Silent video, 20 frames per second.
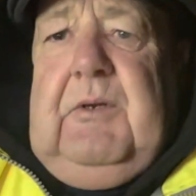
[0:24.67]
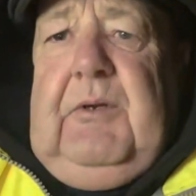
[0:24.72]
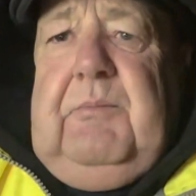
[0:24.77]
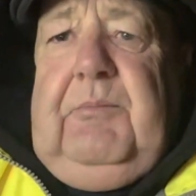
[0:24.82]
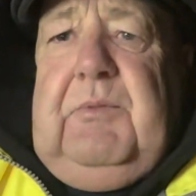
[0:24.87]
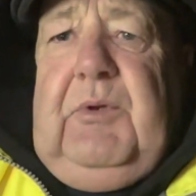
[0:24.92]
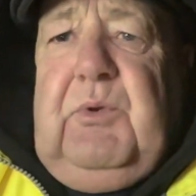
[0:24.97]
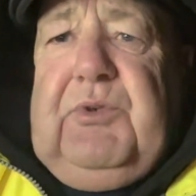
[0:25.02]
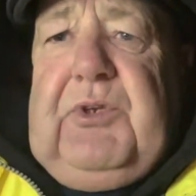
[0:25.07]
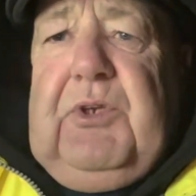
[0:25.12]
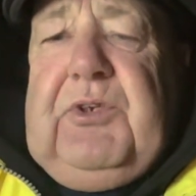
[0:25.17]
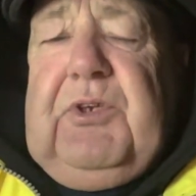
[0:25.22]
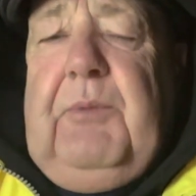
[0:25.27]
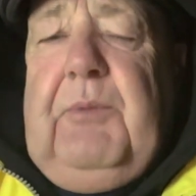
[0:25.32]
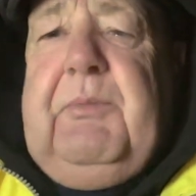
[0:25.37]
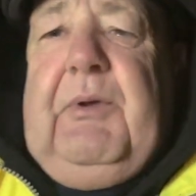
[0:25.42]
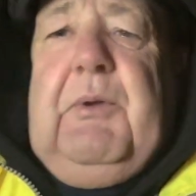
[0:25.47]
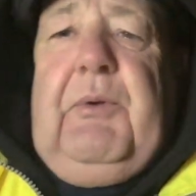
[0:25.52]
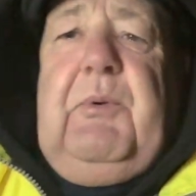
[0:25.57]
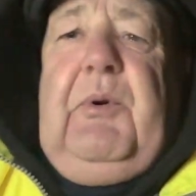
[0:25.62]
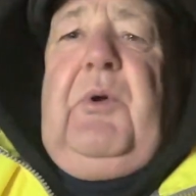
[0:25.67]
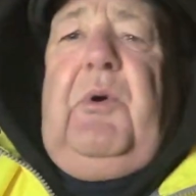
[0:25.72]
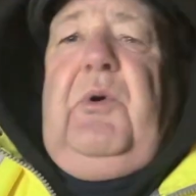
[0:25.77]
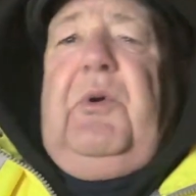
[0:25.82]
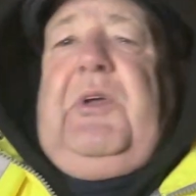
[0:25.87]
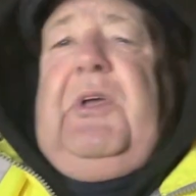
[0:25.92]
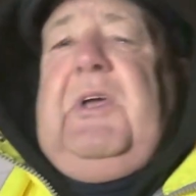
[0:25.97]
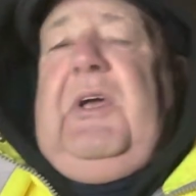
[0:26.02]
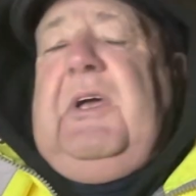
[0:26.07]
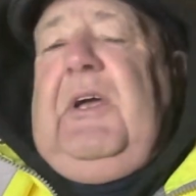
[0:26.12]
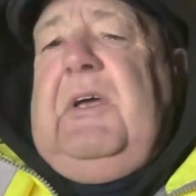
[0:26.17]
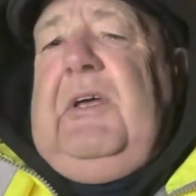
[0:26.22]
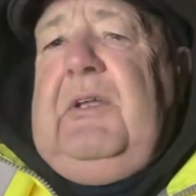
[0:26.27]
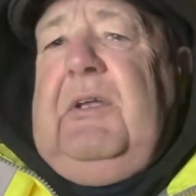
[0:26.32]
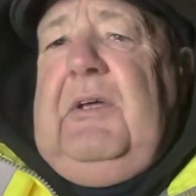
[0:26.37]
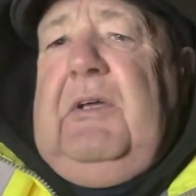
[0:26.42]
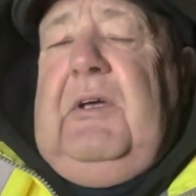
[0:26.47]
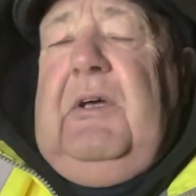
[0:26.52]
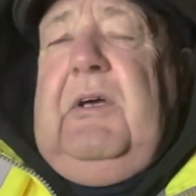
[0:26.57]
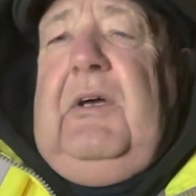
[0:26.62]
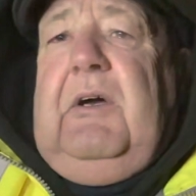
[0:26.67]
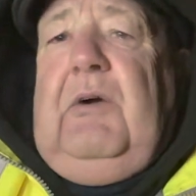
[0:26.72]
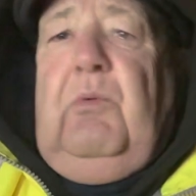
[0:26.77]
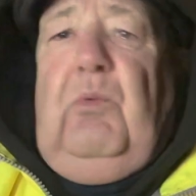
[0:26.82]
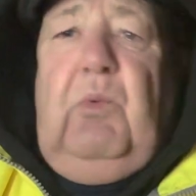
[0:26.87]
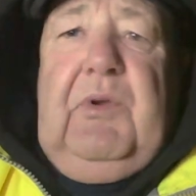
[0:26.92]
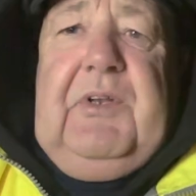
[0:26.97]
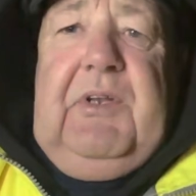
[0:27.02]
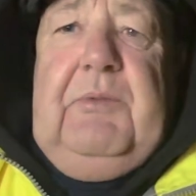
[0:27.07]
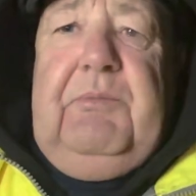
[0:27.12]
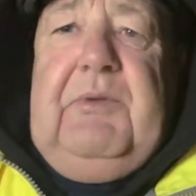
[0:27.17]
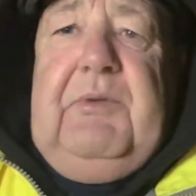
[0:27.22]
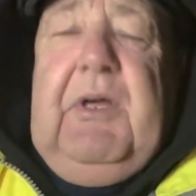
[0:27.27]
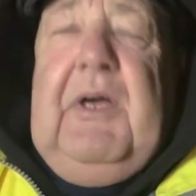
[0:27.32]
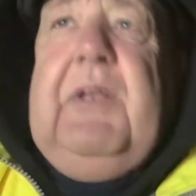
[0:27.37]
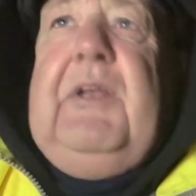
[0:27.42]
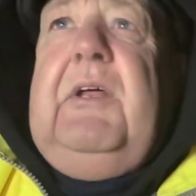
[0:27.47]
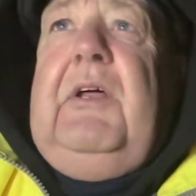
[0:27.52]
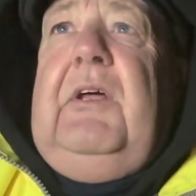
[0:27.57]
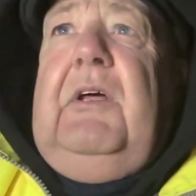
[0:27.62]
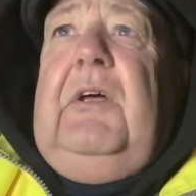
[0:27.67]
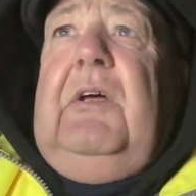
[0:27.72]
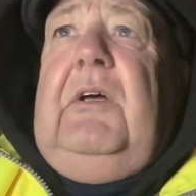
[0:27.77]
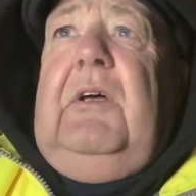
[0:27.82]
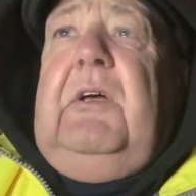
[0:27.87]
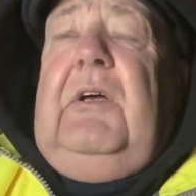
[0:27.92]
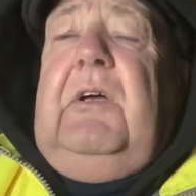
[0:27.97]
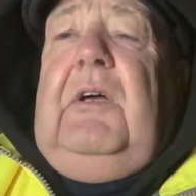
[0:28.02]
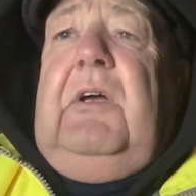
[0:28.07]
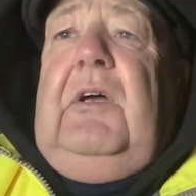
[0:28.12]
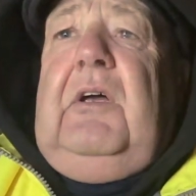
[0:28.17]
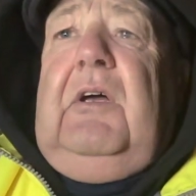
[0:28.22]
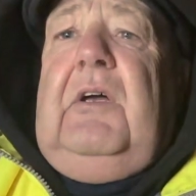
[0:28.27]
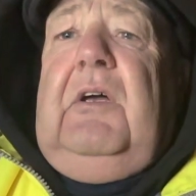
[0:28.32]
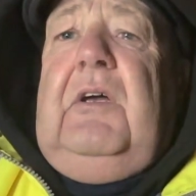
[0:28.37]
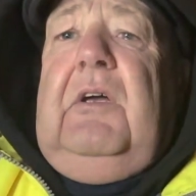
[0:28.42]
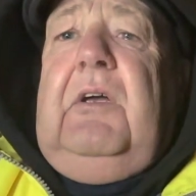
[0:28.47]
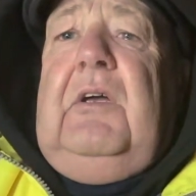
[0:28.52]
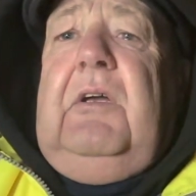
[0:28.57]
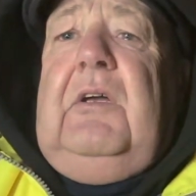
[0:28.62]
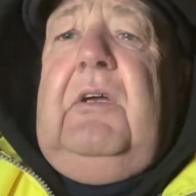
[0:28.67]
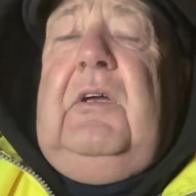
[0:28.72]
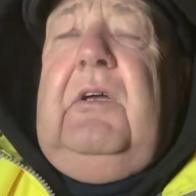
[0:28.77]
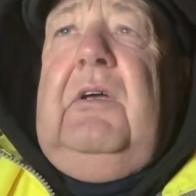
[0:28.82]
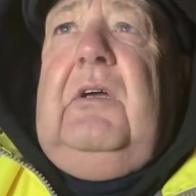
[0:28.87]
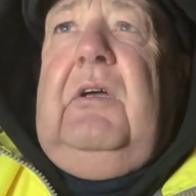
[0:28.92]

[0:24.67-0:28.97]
musician. We were okay. I don't want him dead.